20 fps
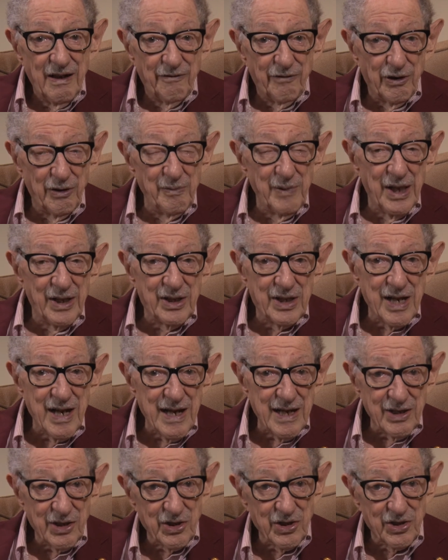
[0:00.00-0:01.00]
from the
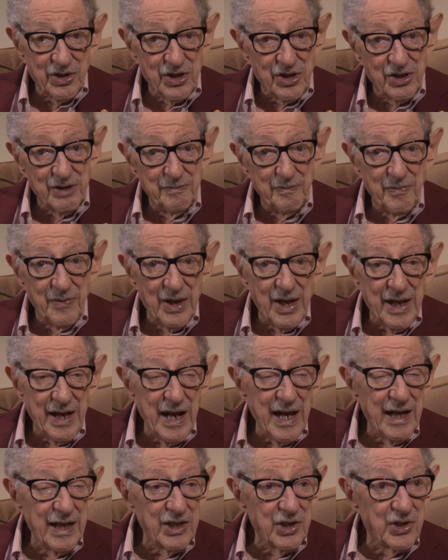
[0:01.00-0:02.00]
tests that
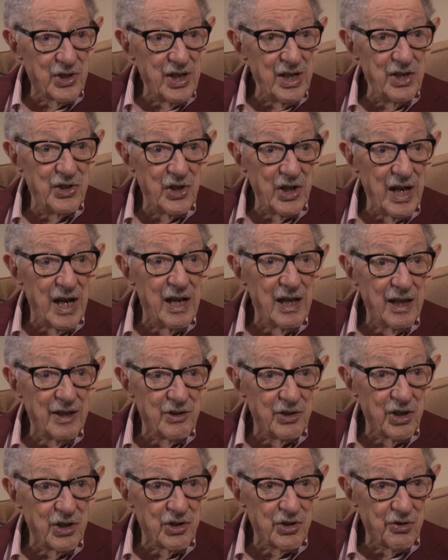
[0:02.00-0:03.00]

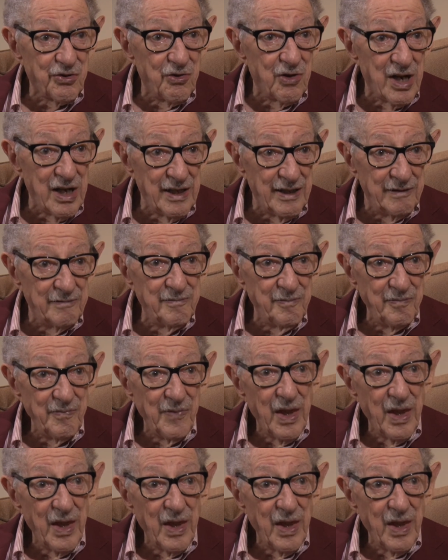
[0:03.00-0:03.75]
anesthesiologists run